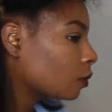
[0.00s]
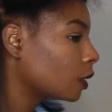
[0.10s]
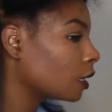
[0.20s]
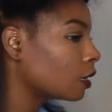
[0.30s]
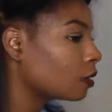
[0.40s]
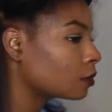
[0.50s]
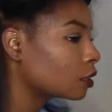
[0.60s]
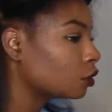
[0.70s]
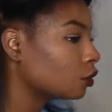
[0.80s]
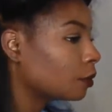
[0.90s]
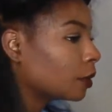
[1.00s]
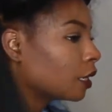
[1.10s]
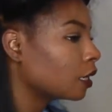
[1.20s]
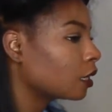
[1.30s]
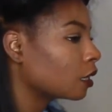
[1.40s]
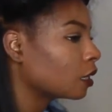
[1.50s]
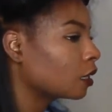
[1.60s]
when it comes to trimming,